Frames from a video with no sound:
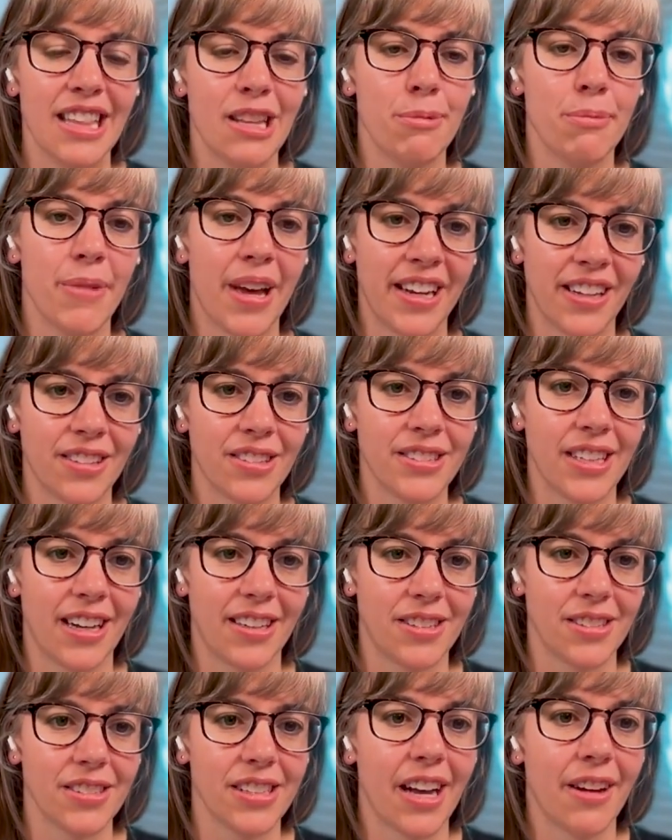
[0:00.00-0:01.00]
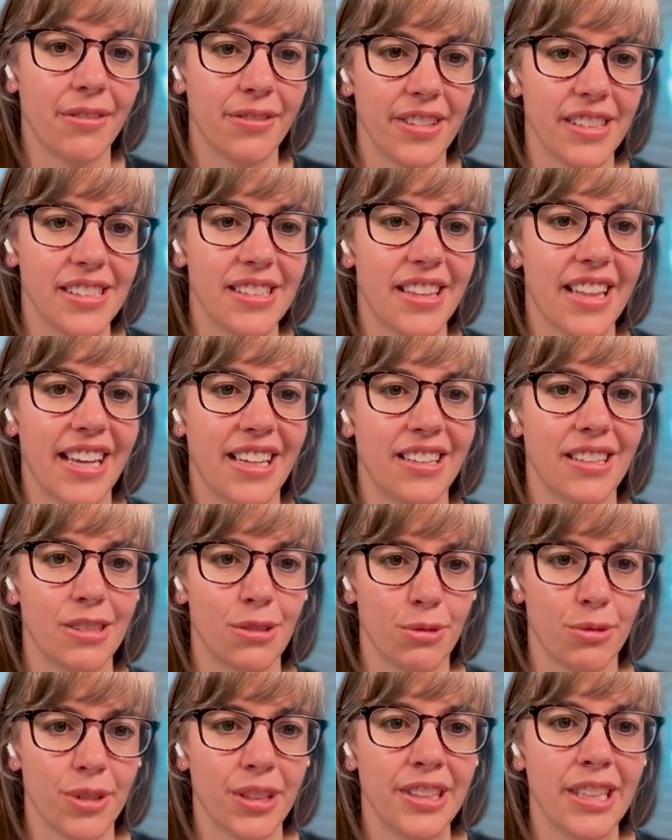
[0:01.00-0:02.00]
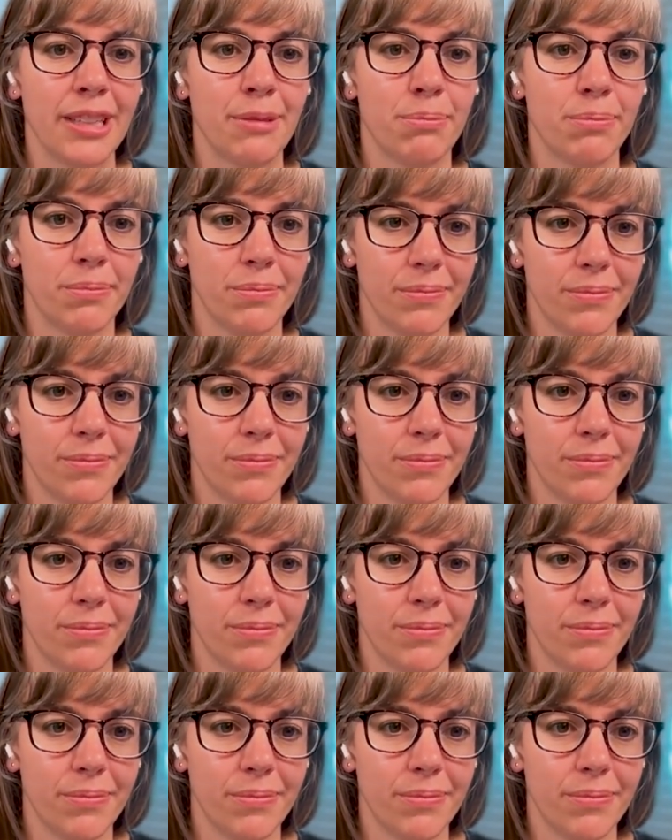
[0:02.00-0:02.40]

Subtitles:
the medical doctor's office that could really